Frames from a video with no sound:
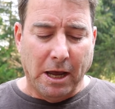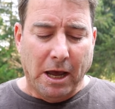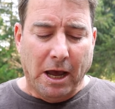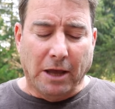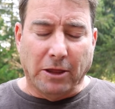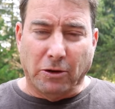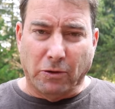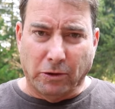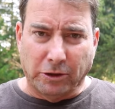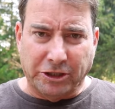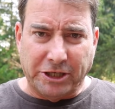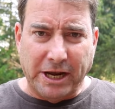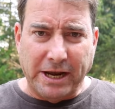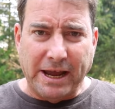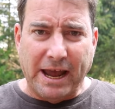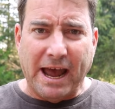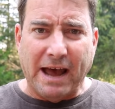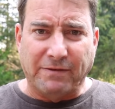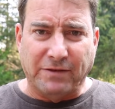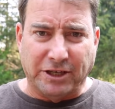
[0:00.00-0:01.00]
In the North State,
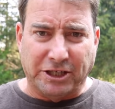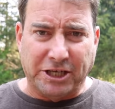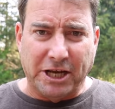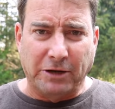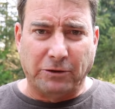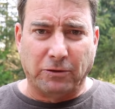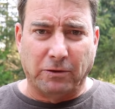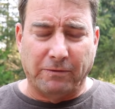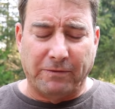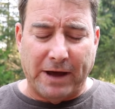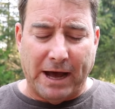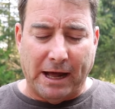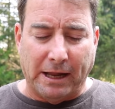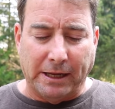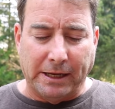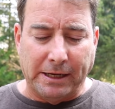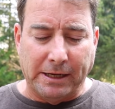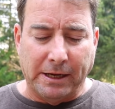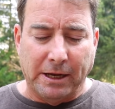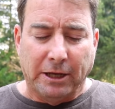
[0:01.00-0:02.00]
you have the Central
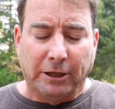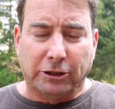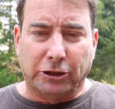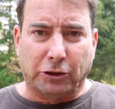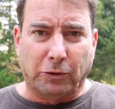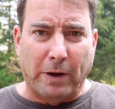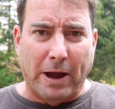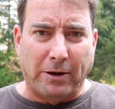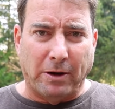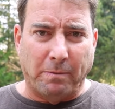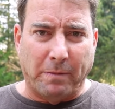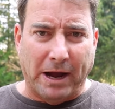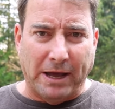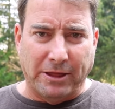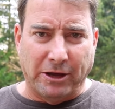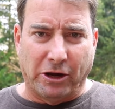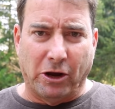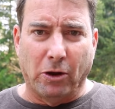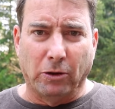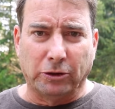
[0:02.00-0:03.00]
Valley surrounded by
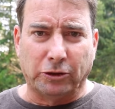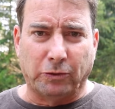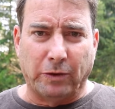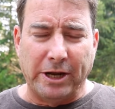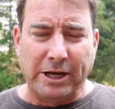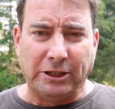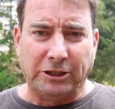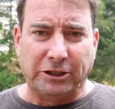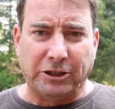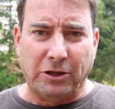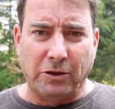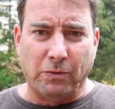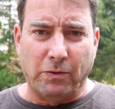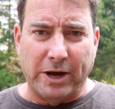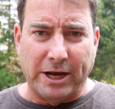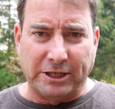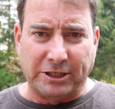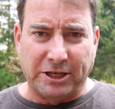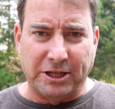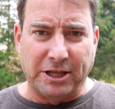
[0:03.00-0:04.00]
the Coast Range to the
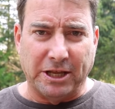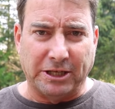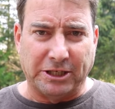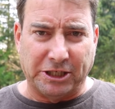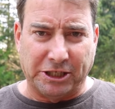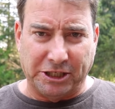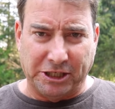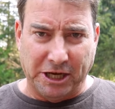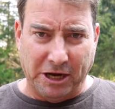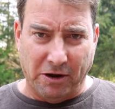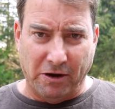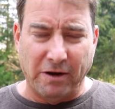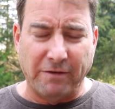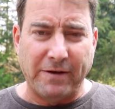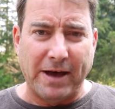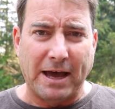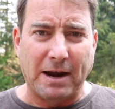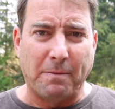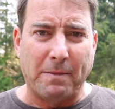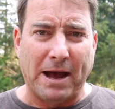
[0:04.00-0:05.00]
west and the Sierra
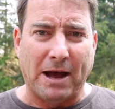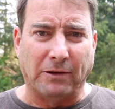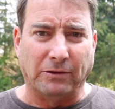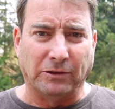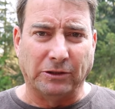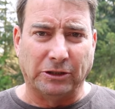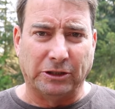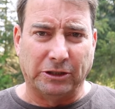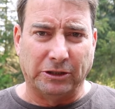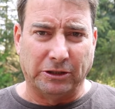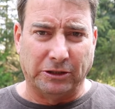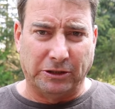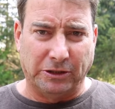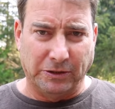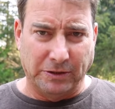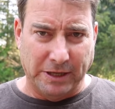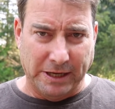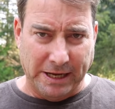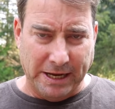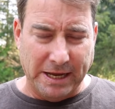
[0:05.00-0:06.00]
Nevada Mountains to
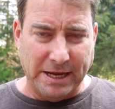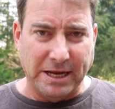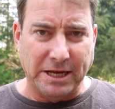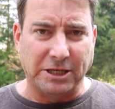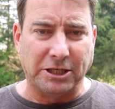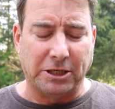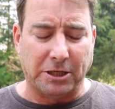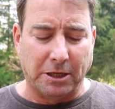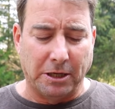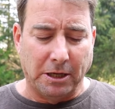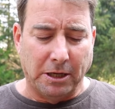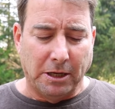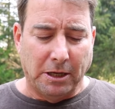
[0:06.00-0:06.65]
the east.